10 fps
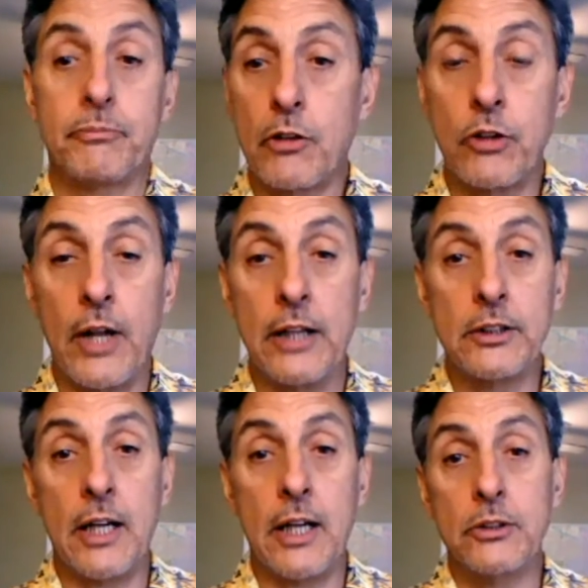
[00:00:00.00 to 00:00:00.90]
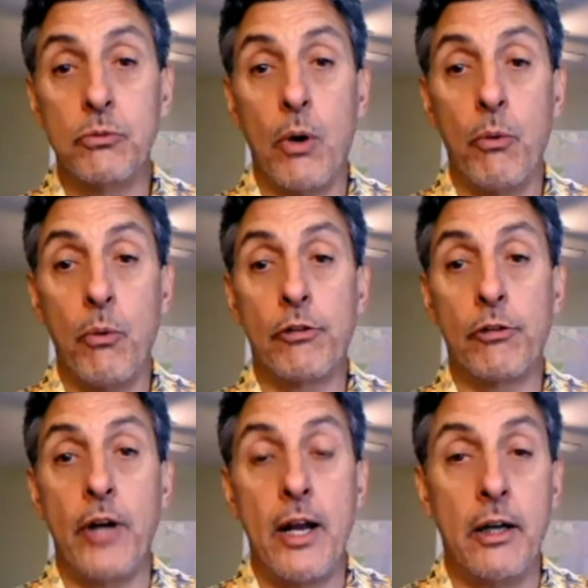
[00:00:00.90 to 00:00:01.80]
So that's what we've
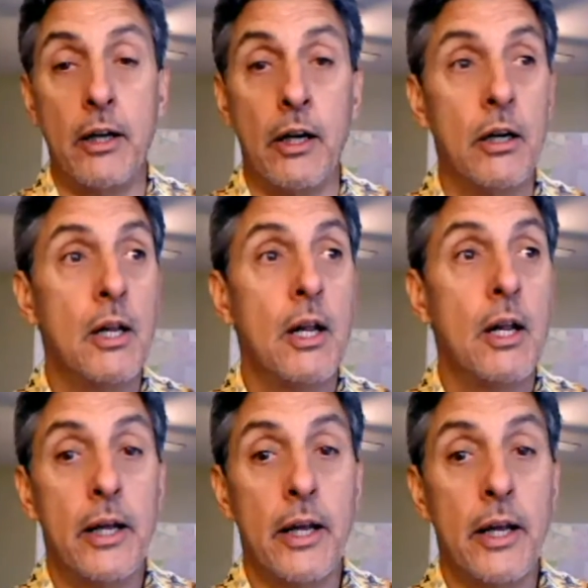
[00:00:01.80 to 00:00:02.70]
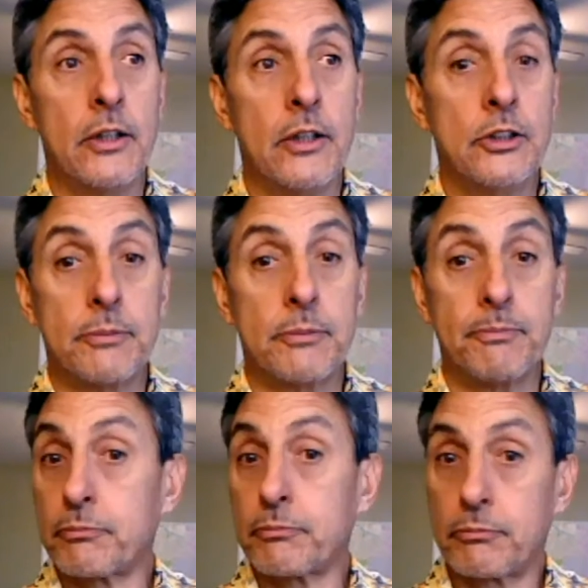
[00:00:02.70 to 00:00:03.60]
created here is
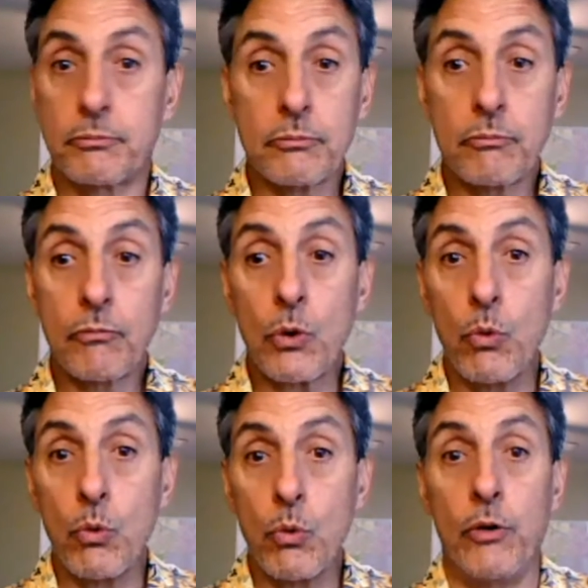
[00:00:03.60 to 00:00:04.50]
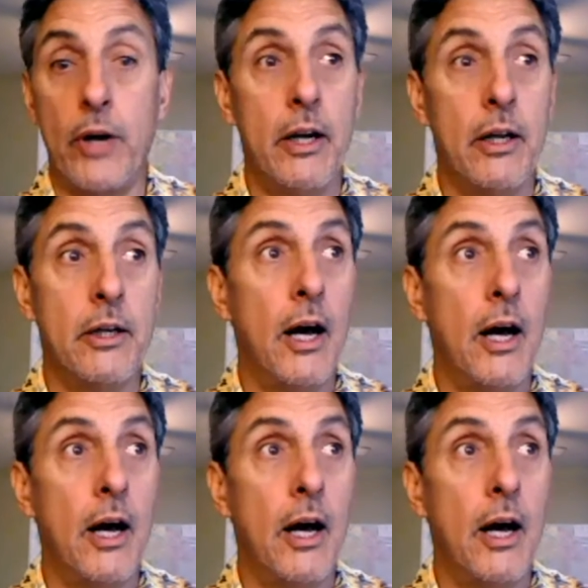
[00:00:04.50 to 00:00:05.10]
we've created